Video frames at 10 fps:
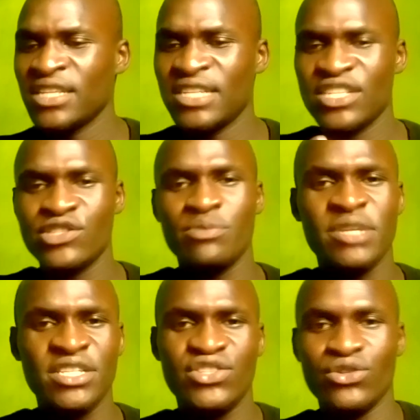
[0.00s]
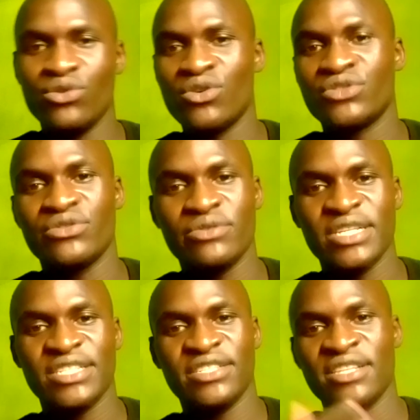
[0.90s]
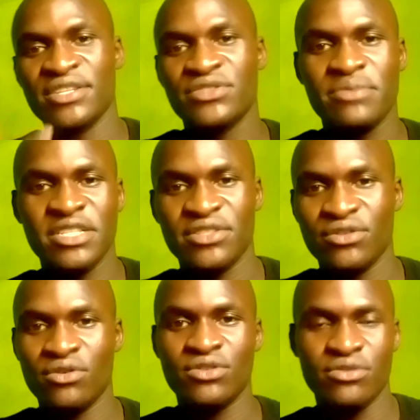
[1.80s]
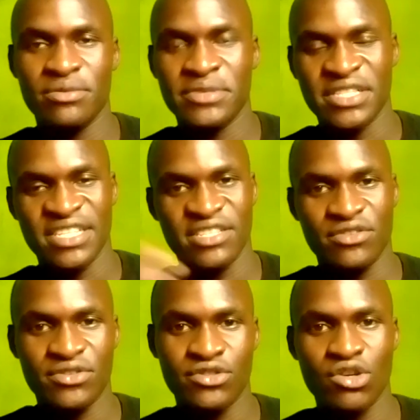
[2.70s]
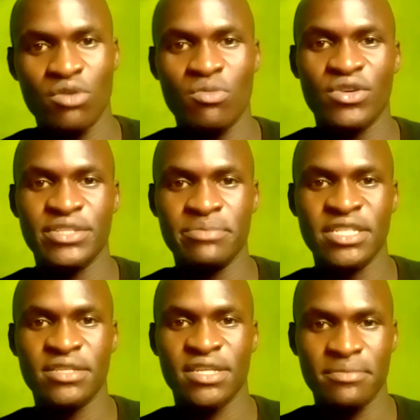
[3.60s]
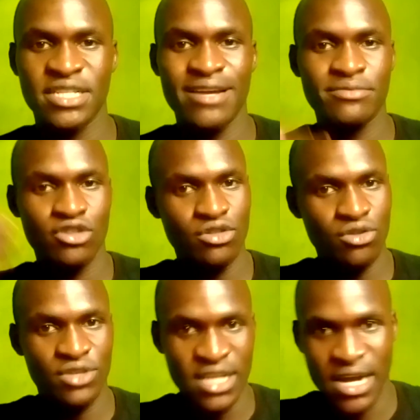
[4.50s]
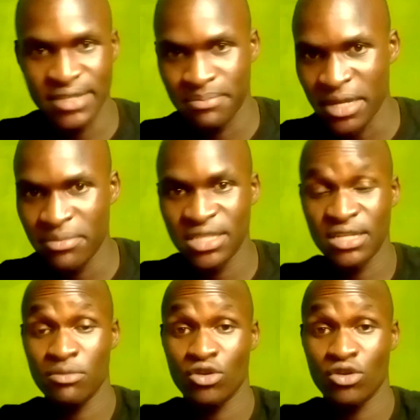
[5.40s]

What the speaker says: just to means you go to urinate. Just to means you go to. It's not normal. It means sometimes also there are maybe some